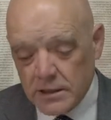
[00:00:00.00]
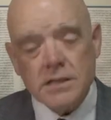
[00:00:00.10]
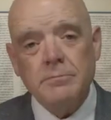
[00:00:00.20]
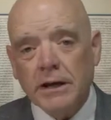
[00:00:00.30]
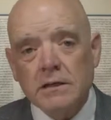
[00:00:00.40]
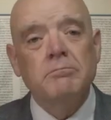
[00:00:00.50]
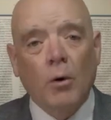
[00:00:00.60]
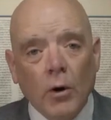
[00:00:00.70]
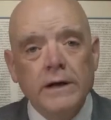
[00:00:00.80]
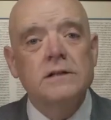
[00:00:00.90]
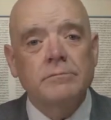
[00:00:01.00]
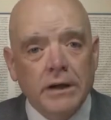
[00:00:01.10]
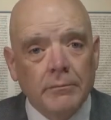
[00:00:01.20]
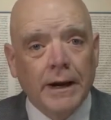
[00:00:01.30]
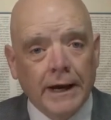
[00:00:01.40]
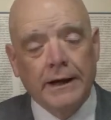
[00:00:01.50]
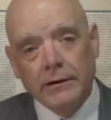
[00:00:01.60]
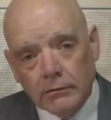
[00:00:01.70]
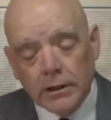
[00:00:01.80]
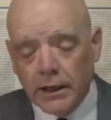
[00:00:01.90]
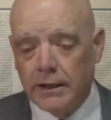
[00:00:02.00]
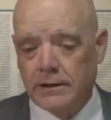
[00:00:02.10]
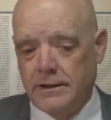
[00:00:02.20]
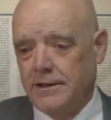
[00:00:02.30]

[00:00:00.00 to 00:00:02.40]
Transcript: expect a boy to be a man, okay?